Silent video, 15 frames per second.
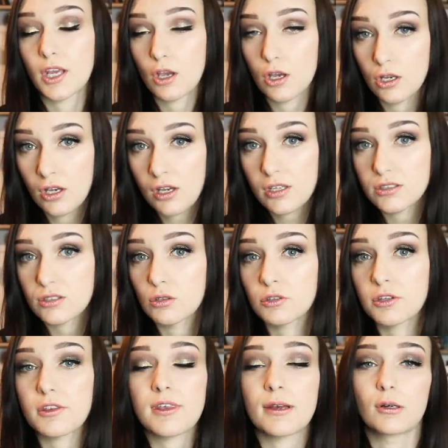hurts or
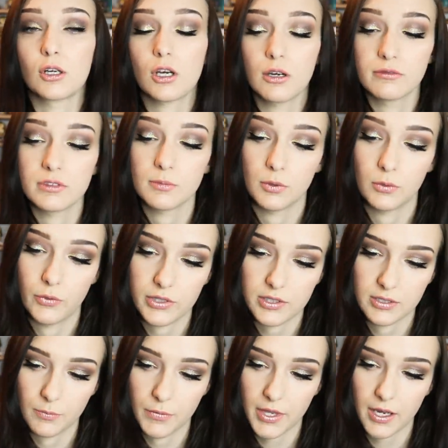that they're uncomfortable with
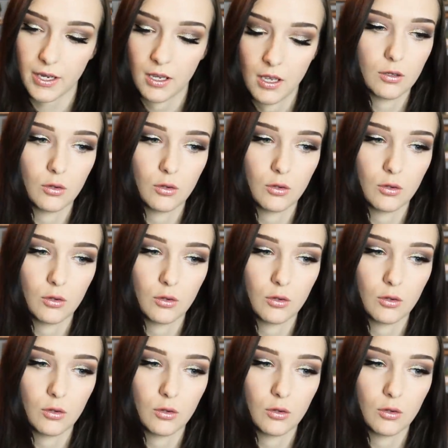something,